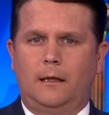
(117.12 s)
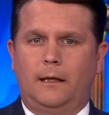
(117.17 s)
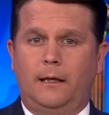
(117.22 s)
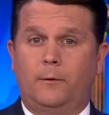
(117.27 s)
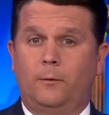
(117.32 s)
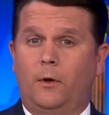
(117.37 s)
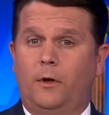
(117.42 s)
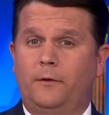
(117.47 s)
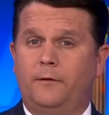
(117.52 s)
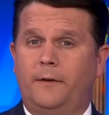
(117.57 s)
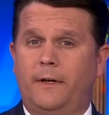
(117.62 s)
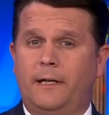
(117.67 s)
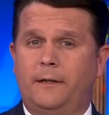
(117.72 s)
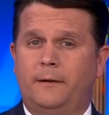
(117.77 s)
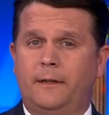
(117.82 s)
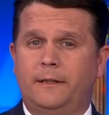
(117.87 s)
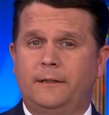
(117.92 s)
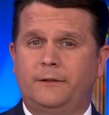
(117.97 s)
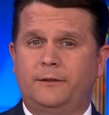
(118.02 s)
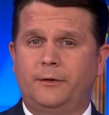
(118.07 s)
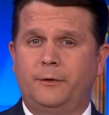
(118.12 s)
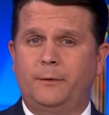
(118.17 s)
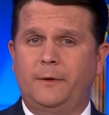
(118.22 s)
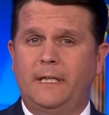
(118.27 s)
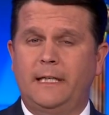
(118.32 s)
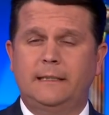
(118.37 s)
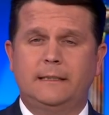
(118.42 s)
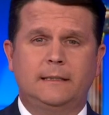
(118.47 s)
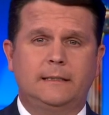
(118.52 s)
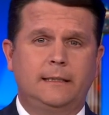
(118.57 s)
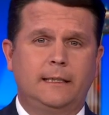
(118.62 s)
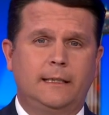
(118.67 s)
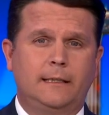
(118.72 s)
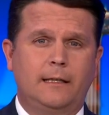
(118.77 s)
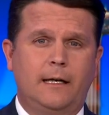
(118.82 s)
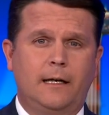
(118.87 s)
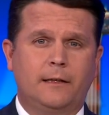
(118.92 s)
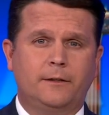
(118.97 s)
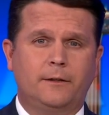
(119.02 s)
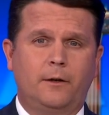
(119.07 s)
Enrolled veterans who need to see a
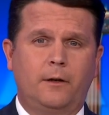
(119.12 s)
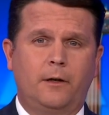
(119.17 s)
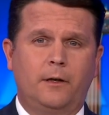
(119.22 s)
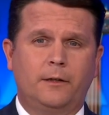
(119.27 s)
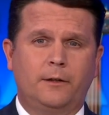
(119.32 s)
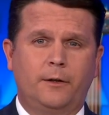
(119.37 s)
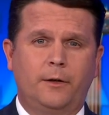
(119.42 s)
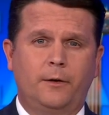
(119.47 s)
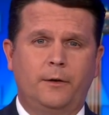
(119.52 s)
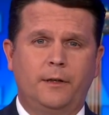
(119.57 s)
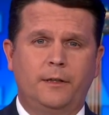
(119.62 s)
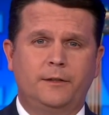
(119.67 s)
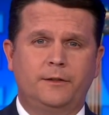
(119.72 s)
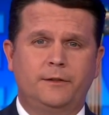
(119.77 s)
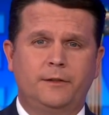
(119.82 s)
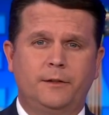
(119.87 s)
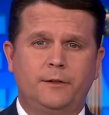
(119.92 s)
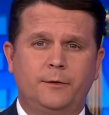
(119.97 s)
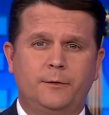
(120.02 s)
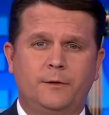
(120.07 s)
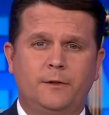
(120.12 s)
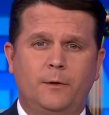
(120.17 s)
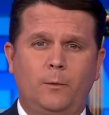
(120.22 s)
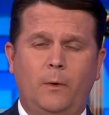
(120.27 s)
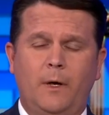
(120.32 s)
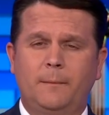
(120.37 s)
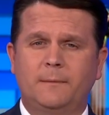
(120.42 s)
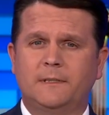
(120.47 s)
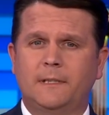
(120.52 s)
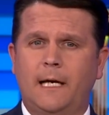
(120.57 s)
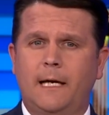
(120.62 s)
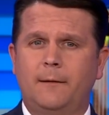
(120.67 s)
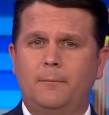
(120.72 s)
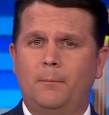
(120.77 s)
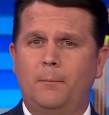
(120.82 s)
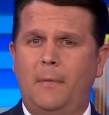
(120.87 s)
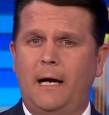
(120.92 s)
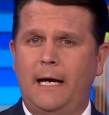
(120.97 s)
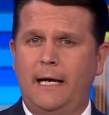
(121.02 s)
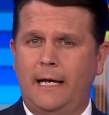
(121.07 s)
doctor are encouraged to use the
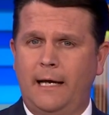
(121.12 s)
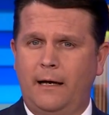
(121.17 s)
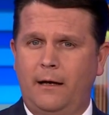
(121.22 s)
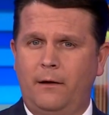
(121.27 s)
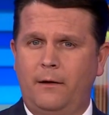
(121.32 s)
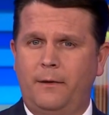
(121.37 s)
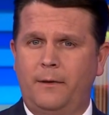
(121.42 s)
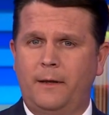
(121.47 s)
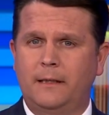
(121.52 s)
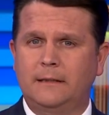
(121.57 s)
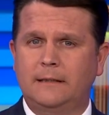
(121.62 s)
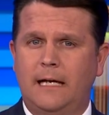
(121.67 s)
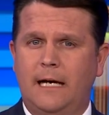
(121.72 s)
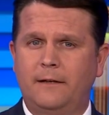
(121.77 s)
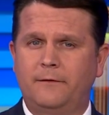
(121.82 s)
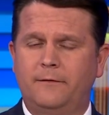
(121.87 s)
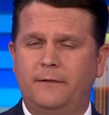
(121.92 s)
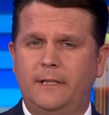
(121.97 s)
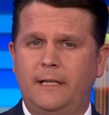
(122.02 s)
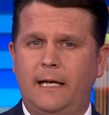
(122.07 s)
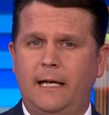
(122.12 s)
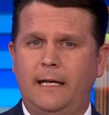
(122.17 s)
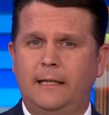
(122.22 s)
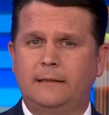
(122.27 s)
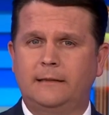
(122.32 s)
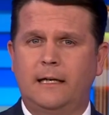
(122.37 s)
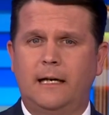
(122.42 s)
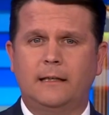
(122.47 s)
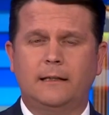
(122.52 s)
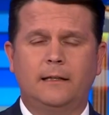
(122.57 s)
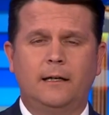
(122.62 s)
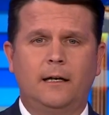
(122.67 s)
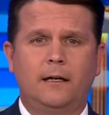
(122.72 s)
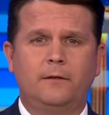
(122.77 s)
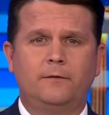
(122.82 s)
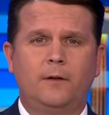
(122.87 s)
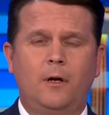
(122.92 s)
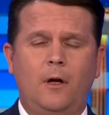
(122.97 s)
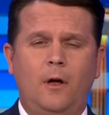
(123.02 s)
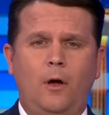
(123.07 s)
website
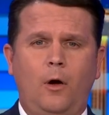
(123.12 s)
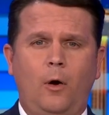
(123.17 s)
myhealth.va.gov